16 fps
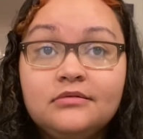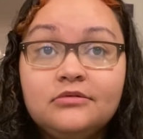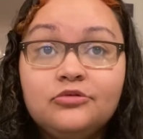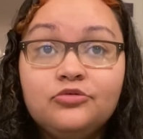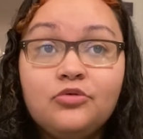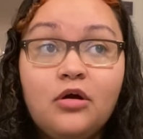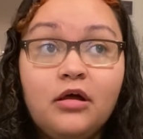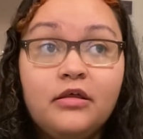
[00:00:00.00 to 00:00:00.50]

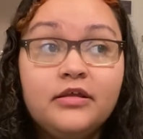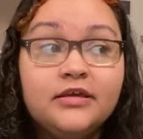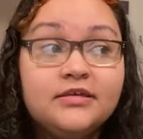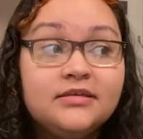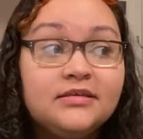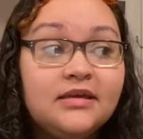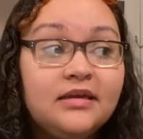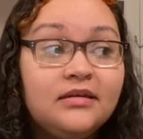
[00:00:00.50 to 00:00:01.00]
through all
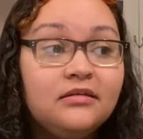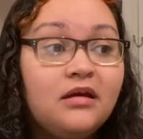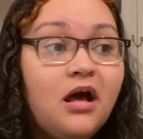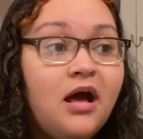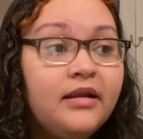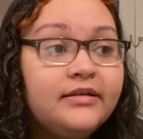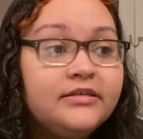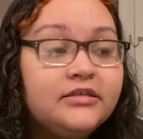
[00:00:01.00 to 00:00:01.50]
this. And
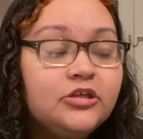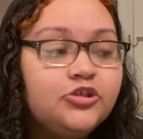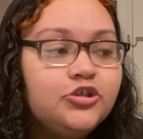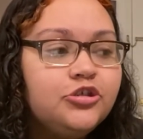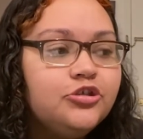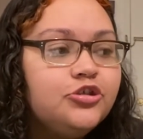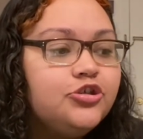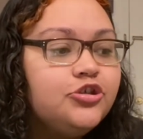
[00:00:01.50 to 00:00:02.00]
God, it's such a
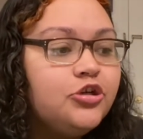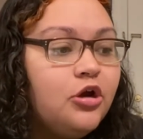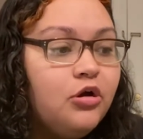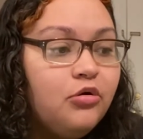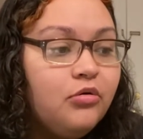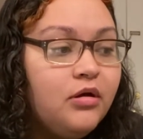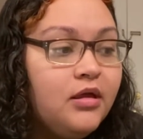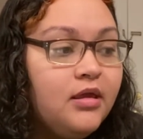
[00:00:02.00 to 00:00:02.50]
good
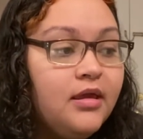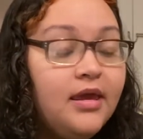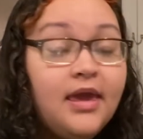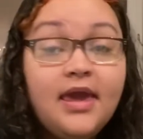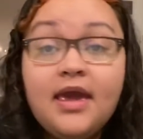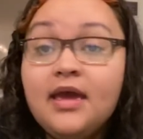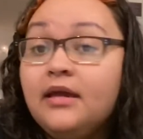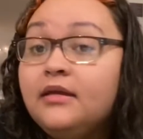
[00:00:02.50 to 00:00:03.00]
show.
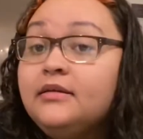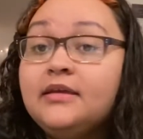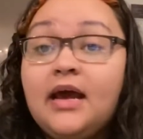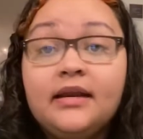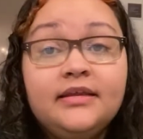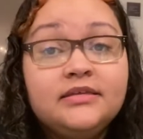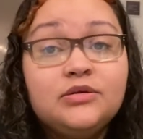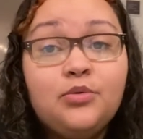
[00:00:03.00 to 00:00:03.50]
And
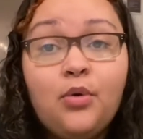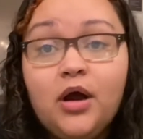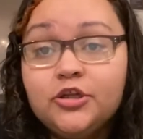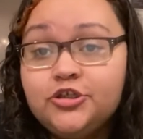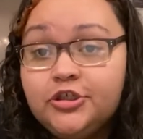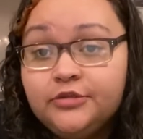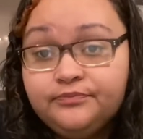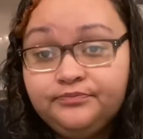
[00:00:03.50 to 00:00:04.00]
y'all need to
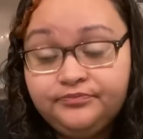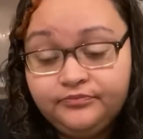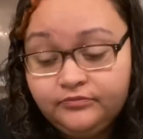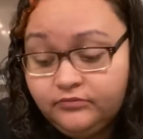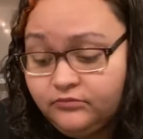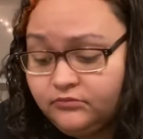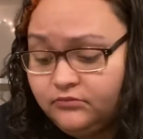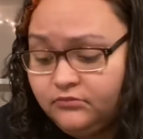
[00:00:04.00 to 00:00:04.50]
watch it.
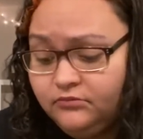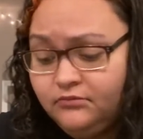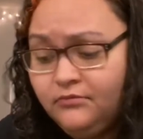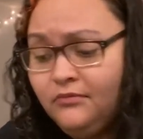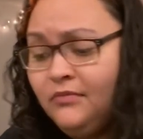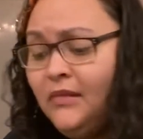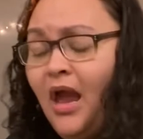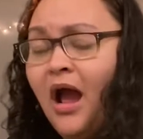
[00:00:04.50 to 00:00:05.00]

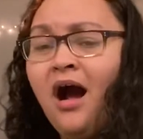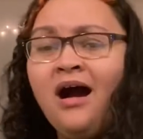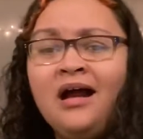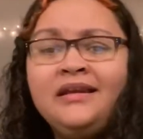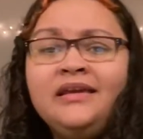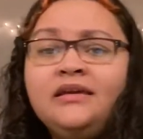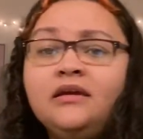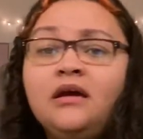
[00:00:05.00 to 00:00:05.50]

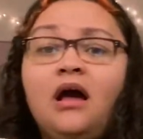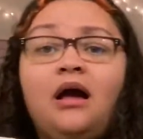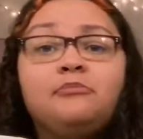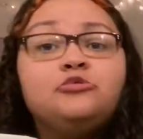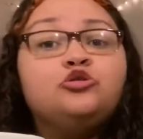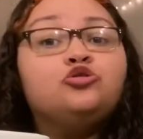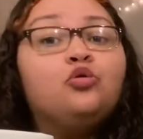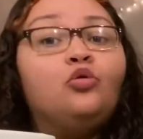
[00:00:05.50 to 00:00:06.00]
Ani,
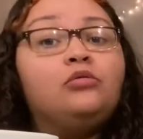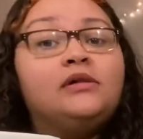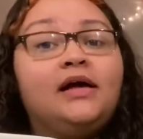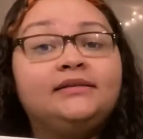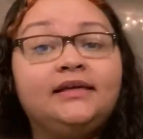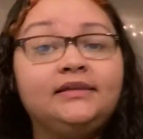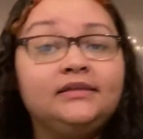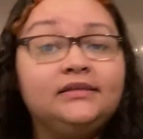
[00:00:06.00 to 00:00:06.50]
I'm so
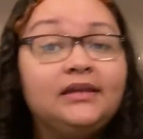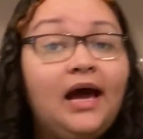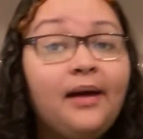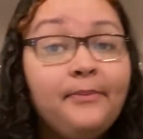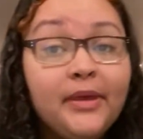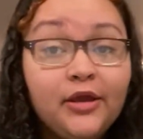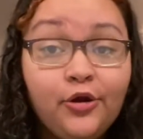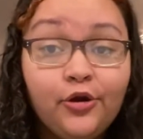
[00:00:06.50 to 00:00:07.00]
glad they did
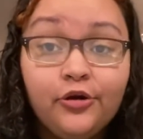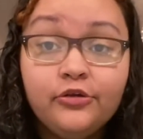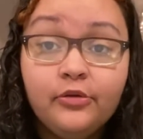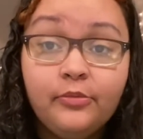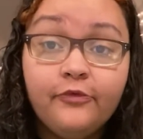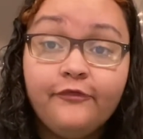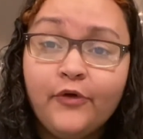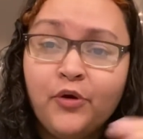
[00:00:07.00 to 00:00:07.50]
not make her the
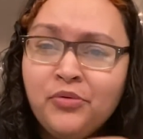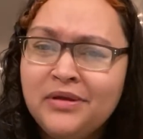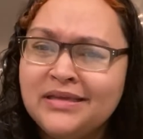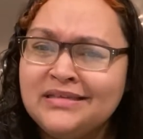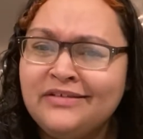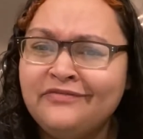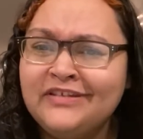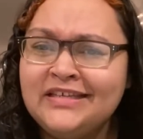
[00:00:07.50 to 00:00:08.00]

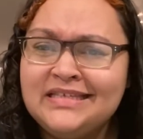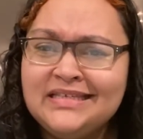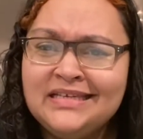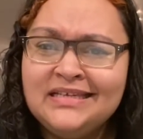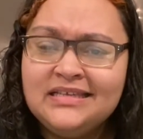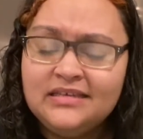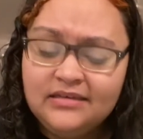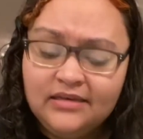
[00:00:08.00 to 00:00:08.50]
focus of this
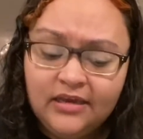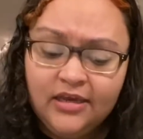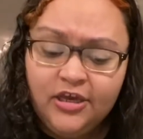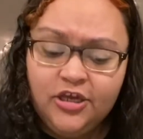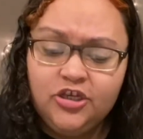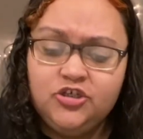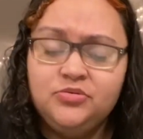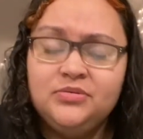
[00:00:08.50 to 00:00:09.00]
season.
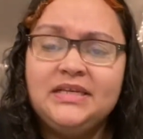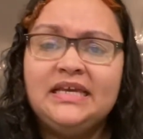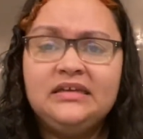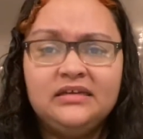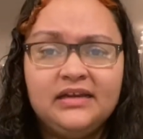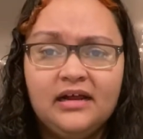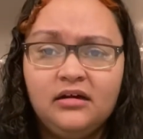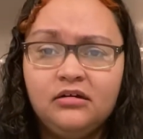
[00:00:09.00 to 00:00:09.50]
She was in
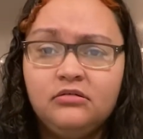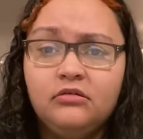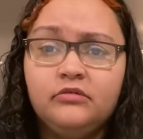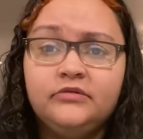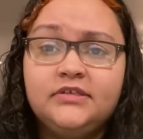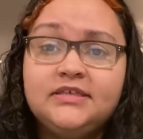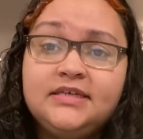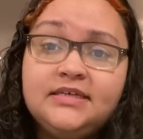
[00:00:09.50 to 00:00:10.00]
and out
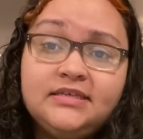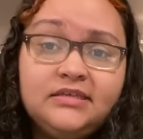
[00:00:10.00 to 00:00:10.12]
of the season,